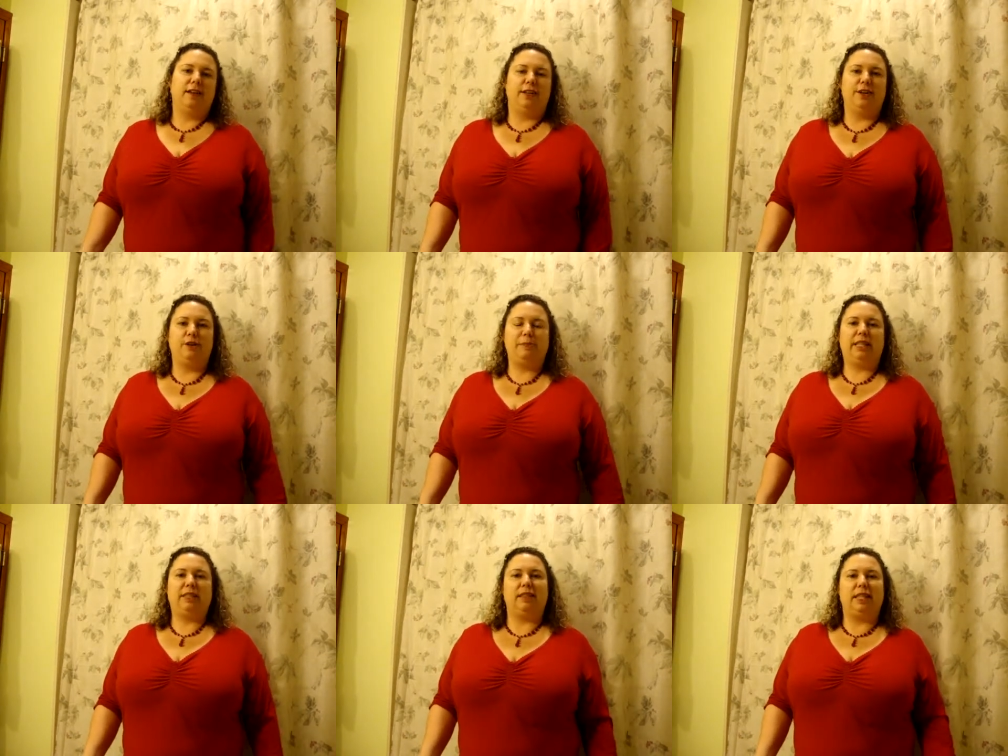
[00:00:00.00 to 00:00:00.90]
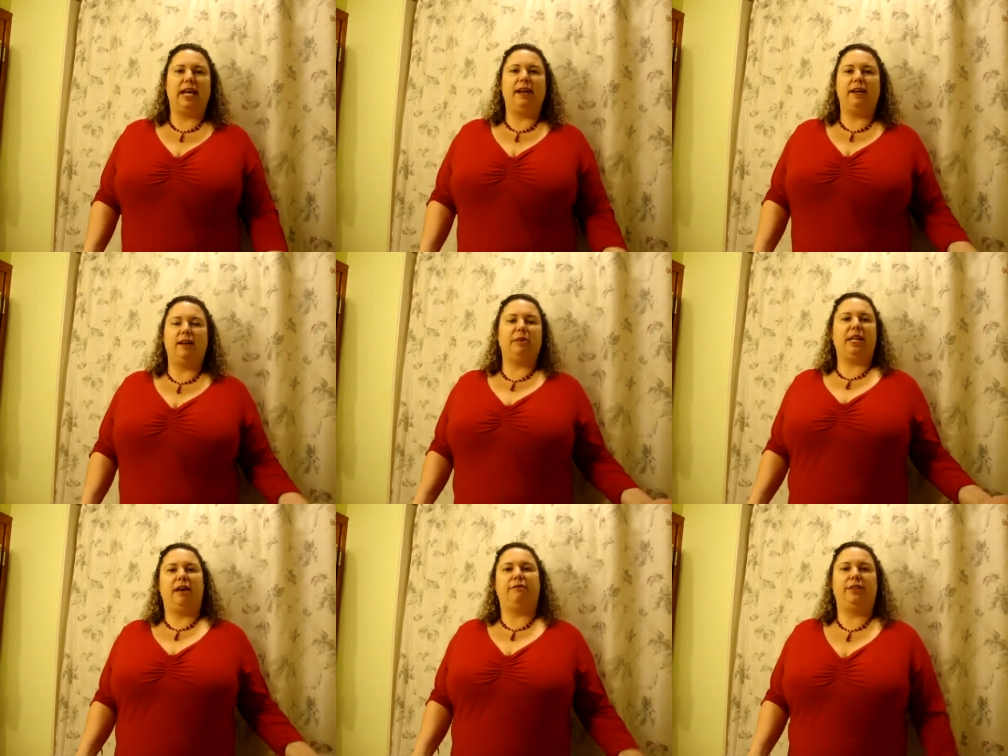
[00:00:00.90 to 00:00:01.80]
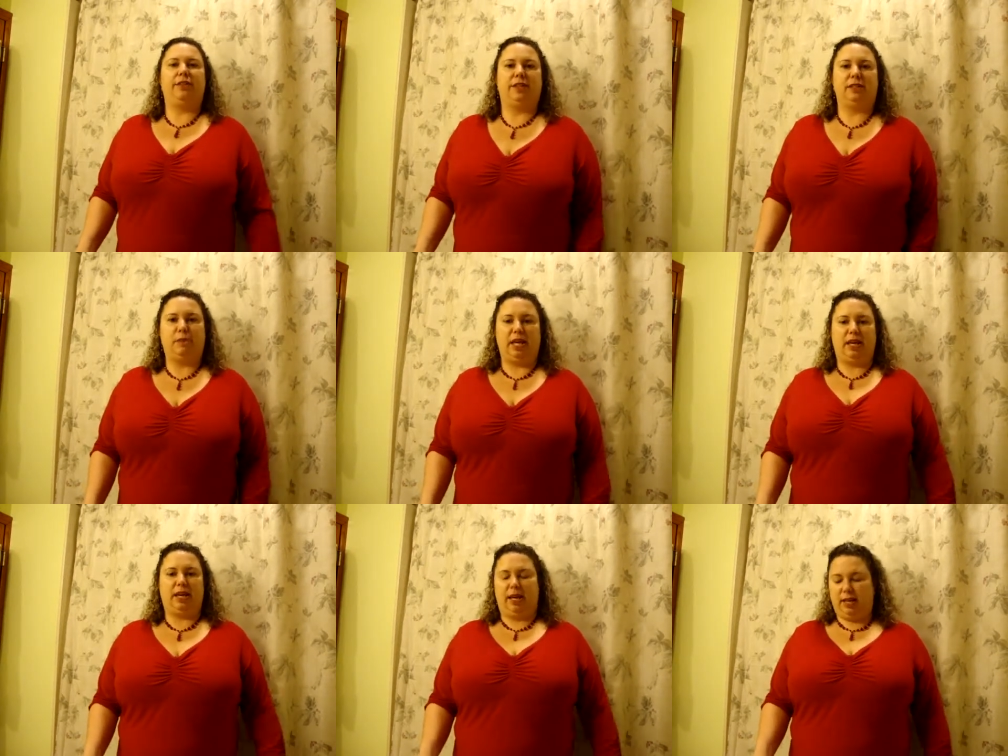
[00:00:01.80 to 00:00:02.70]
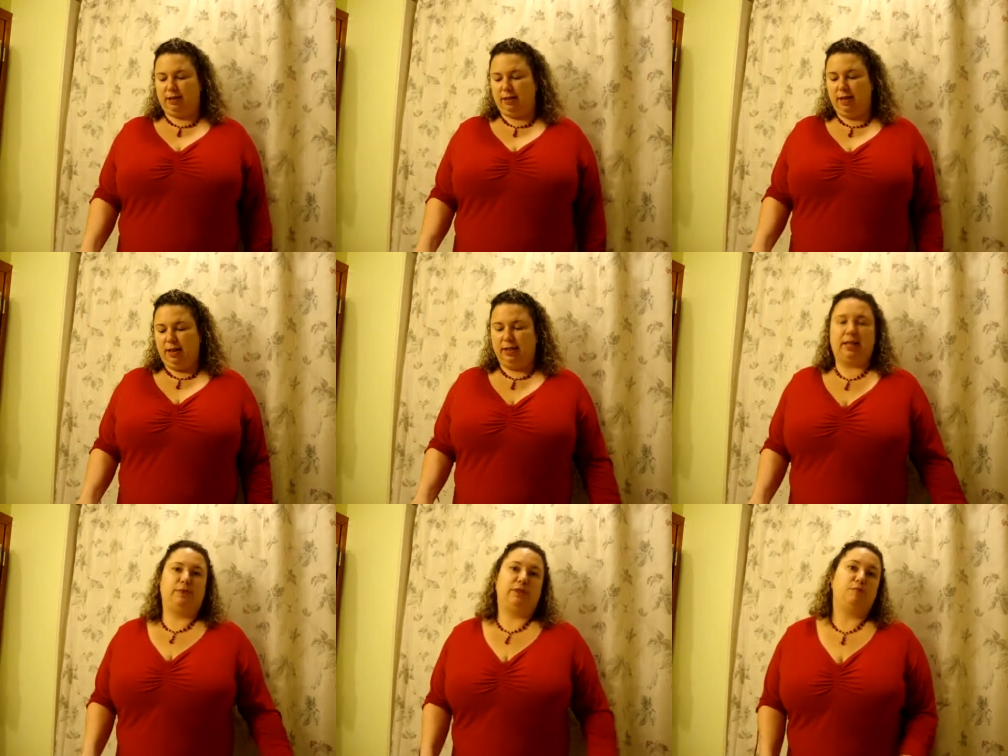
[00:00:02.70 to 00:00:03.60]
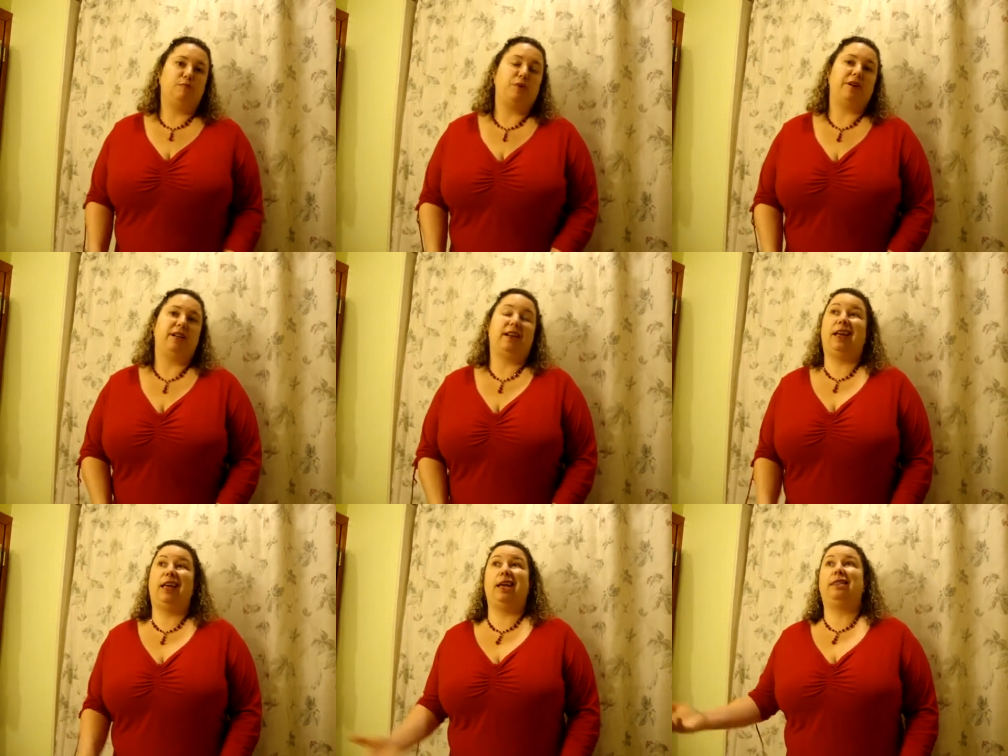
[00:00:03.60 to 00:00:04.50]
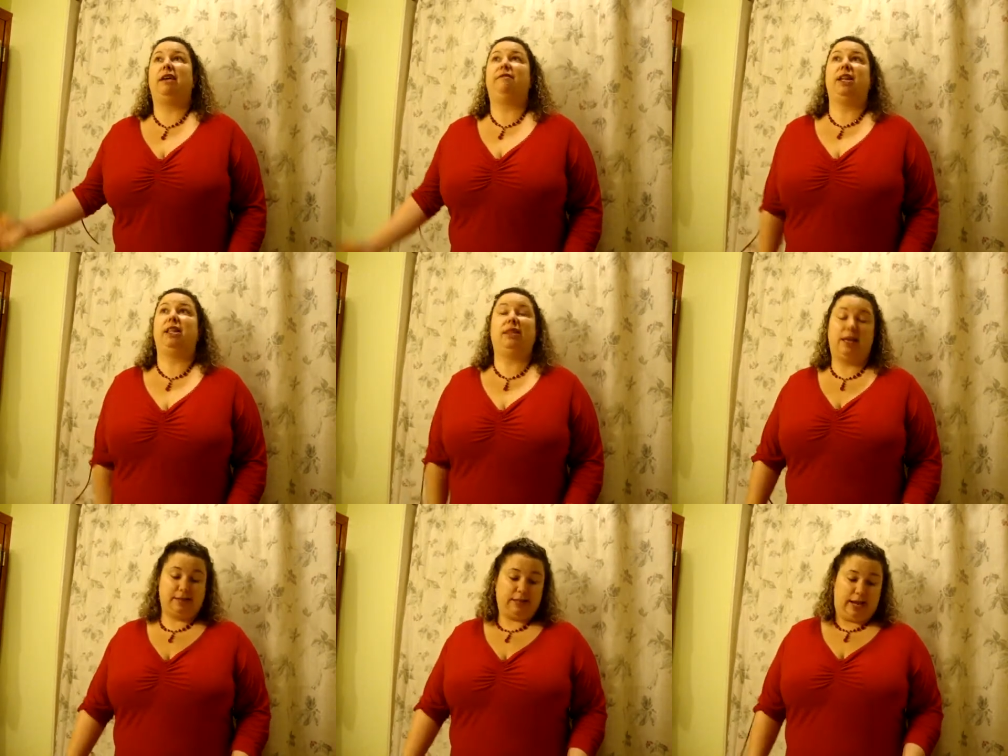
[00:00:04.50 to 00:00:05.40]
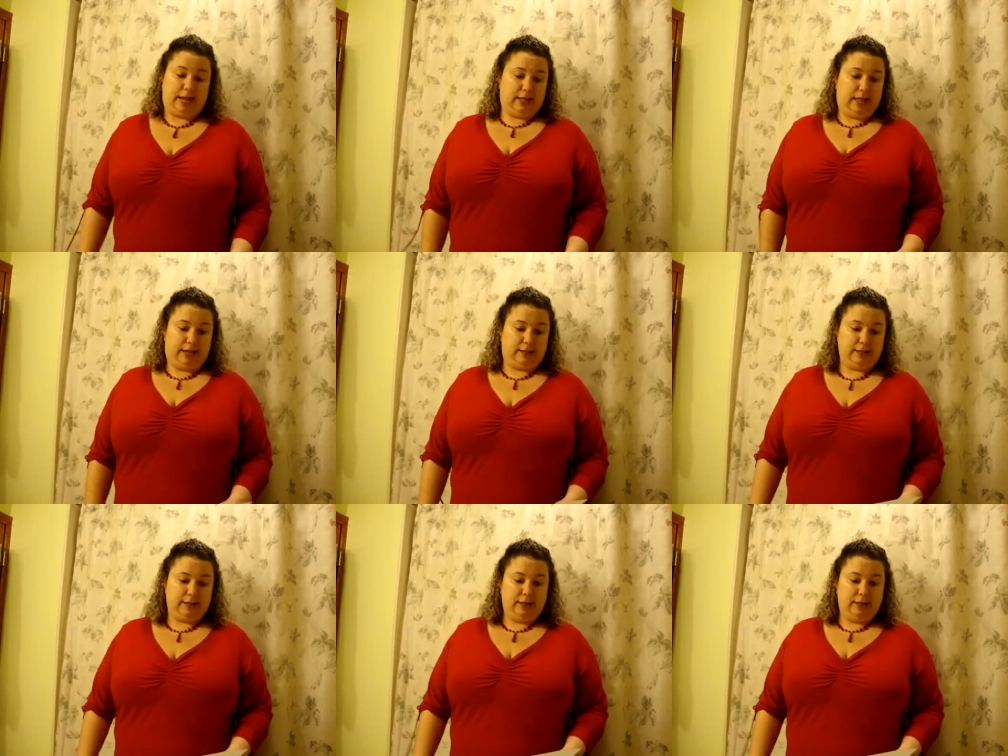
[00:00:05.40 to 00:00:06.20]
You know, I mean, they mean everything to me, and that's what's important, and I can't think of anything else that I collect.